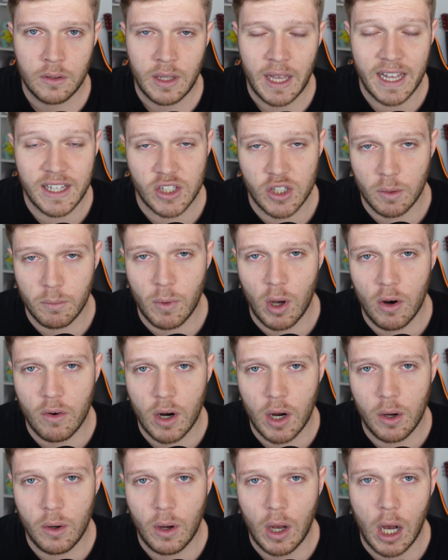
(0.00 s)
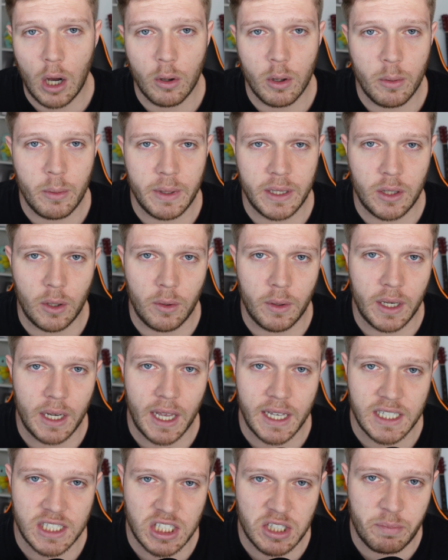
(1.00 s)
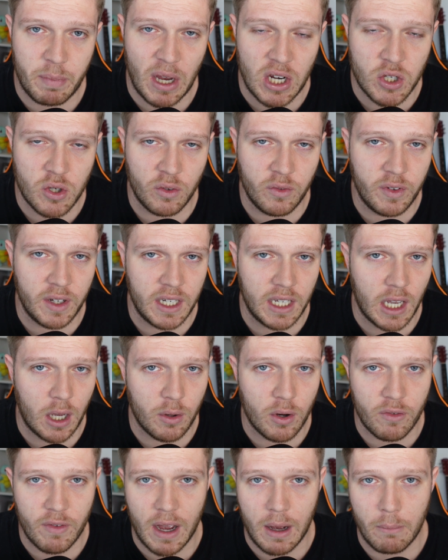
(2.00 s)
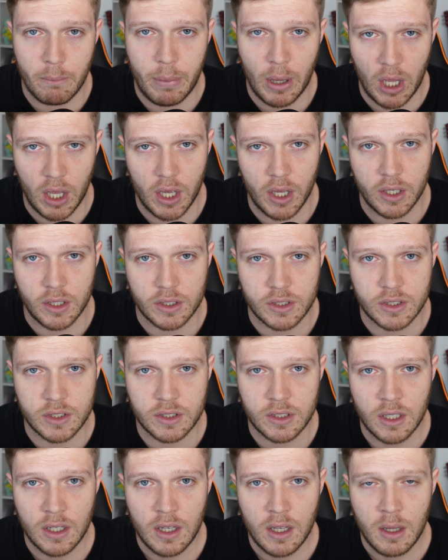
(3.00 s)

And tomorrow, I will be doing a special video around perks.